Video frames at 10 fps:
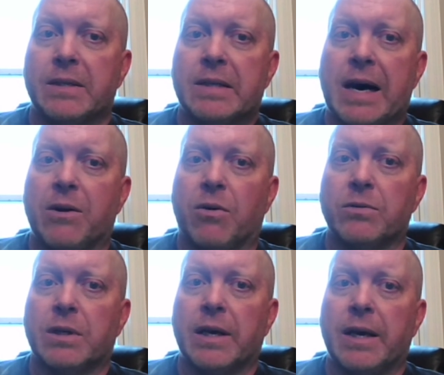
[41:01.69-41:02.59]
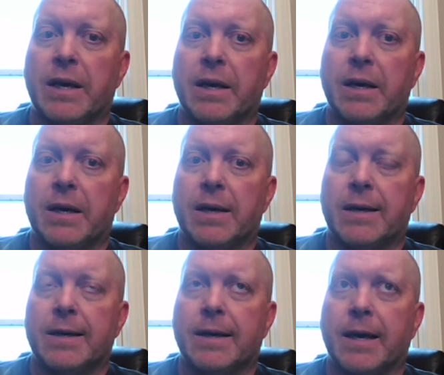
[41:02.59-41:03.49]
because not only
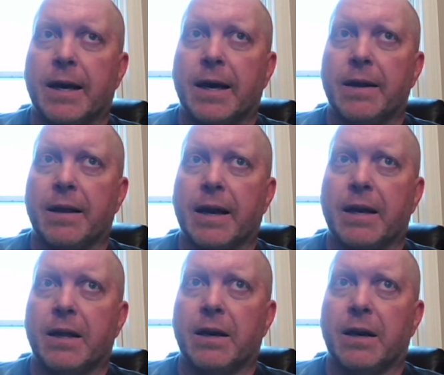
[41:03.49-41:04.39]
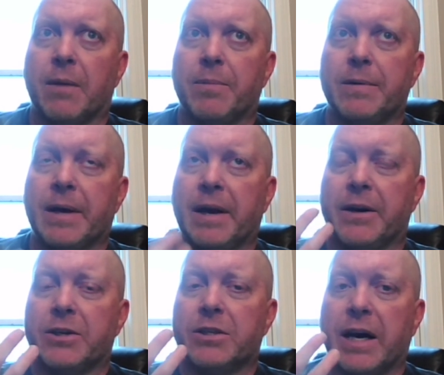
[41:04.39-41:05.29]
uh, can it like clear up
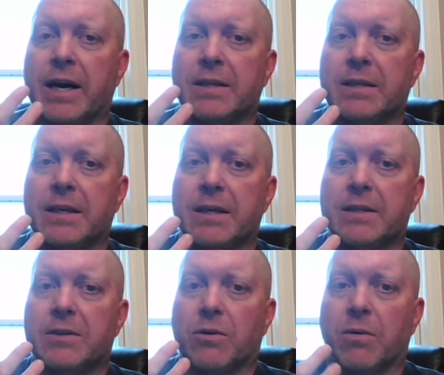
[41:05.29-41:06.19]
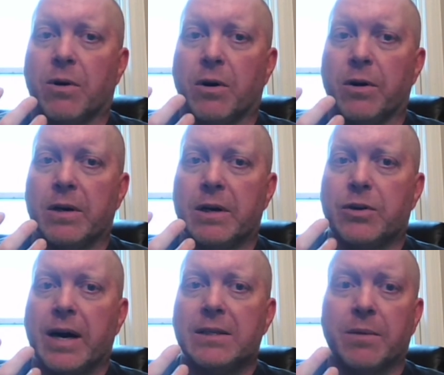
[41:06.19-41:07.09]
any of your sinuses or, or
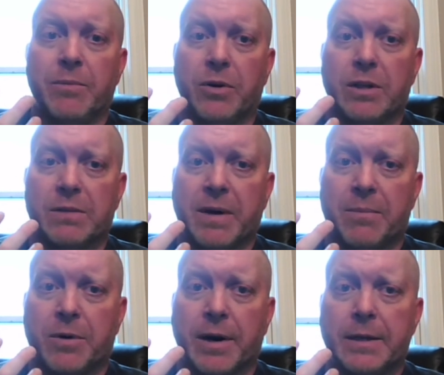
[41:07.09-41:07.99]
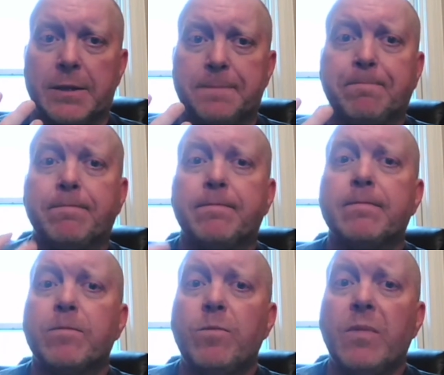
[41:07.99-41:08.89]
it dries up mucous membranes,
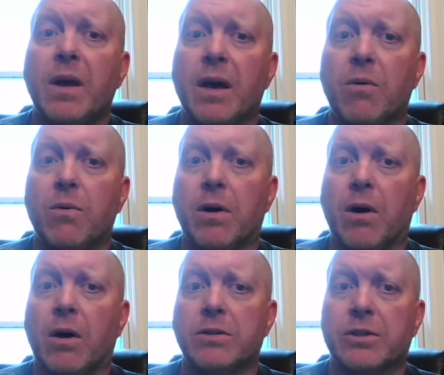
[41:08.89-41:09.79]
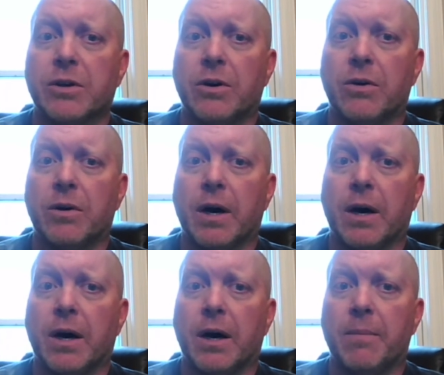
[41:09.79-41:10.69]
it will
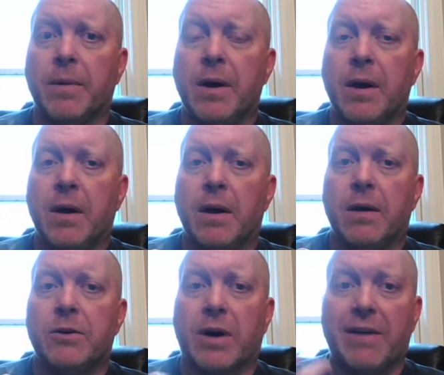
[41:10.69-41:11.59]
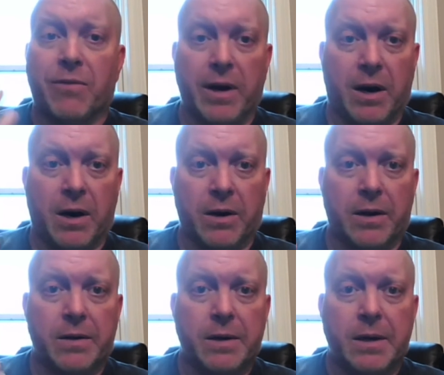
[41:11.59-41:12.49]
also um, drive away
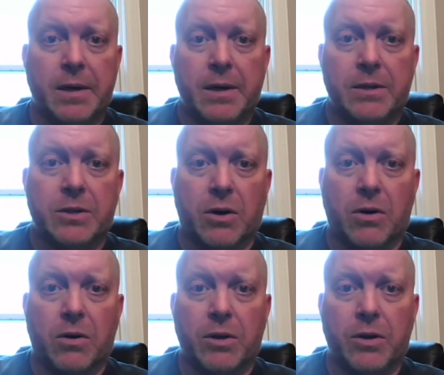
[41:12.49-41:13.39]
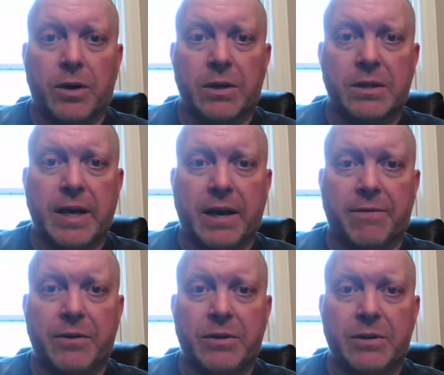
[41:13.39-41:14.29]
hunger. So you can
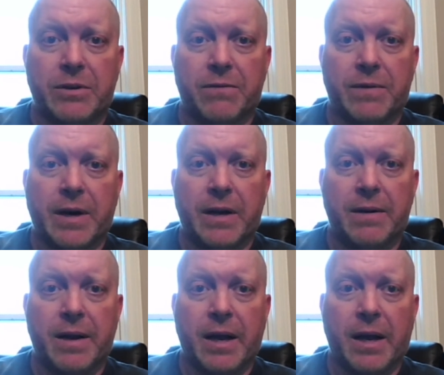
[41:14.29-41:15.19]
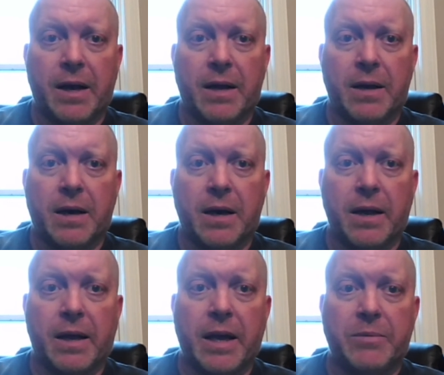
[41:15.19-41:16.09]
take a few Sudafed and
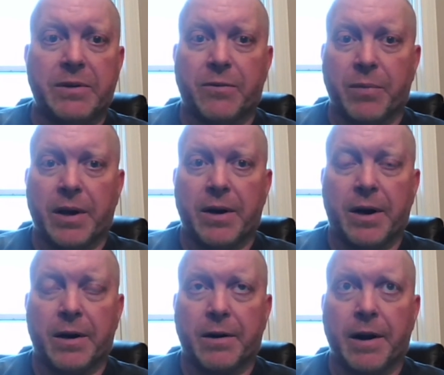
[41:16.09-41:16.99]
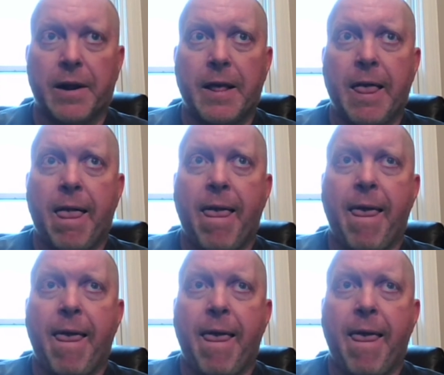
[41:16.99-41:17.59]
uh, it keeps you from getting hungry.